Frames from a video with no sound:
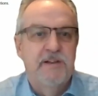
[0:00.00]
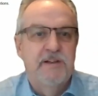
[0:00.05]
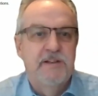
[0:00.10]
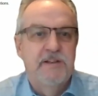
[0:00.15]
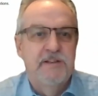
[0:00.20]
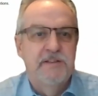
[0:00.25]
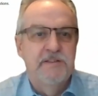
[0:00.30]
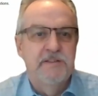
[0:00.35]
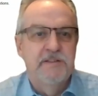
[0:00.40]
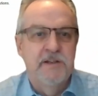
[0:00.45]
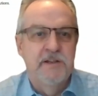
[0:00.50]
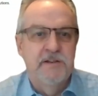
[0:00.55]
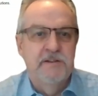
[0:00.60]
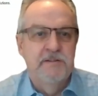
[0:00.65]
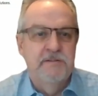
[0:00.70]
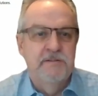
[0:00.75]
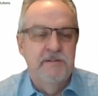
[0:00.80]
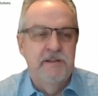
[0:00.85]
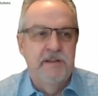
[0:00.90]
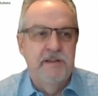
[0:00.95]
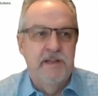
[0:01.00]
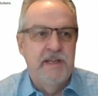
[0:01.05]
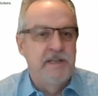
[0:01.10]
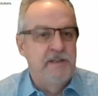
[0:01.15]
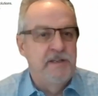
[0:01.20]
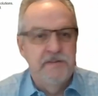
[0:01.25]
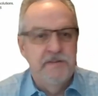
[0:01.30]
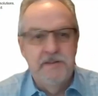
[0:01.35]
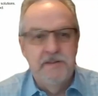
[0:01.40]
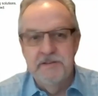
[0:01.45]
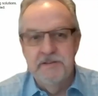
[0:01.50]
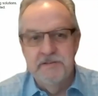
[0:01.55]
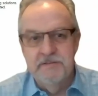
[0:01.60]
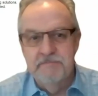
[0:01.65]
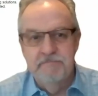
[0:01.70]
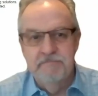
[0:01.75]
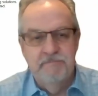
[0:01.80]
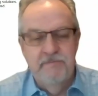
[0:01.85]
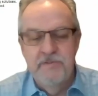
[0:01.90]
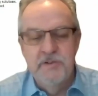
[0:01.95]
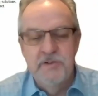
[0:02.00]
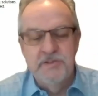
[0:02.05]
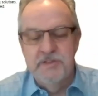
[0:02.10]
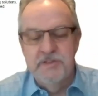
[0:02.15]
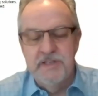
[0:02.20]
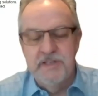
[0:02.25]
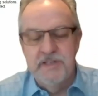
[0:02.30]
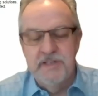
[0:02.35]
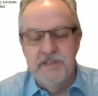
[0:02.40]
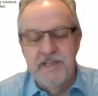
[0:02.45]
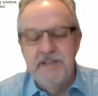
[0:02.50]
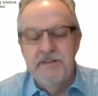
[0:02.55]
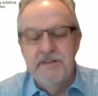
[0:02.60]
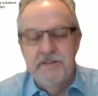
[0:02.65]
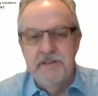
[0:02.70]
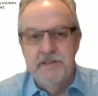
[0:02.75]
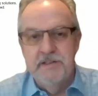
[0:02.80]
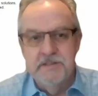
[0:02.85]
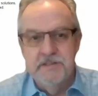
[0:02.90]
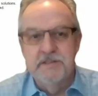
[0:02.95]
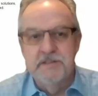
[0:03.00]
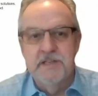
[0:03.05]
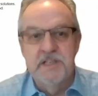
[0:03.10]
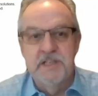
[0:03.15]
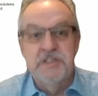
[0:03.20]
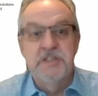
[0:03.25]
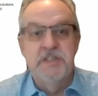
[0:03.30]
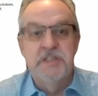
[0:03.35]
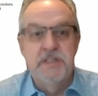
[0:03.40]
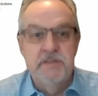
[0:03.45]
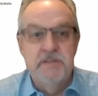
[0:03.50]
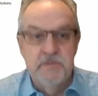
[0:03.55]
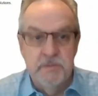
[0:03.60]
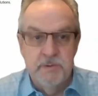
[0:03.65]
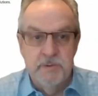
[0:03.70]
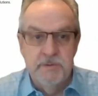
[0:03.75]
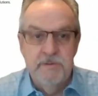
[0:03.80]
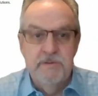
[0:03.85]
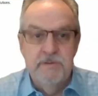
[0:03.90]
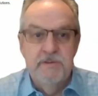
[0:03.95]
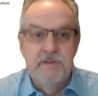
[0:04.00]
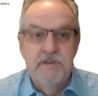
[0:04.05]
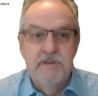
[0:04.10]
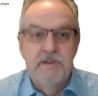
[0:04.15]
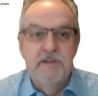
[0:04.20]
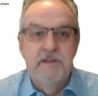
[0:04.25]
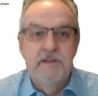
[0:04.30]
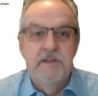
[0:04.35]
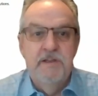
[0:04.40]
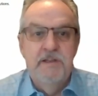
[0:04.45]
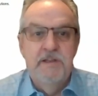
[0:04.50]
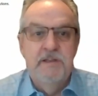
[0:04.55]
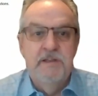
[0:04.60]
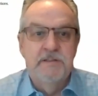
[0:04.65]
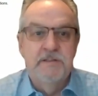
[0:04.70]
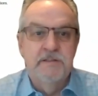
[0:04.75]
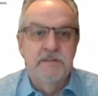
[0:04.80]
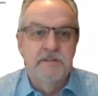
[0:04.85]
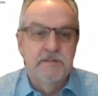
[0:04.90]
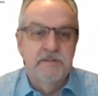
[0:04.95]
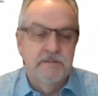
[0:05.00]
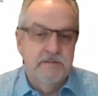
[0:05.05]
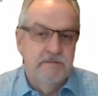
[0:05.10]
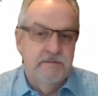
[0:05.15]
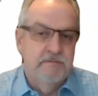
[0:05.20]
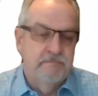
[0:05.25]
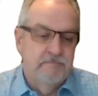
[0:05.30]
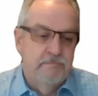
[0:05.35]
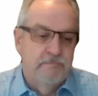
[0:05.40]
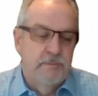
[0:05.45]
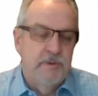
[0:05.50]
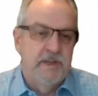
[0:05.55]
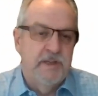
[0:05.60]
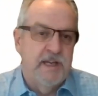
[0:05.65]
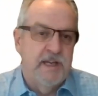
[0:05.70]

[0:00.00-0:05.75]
So anything is virtually anything is achievable. It's really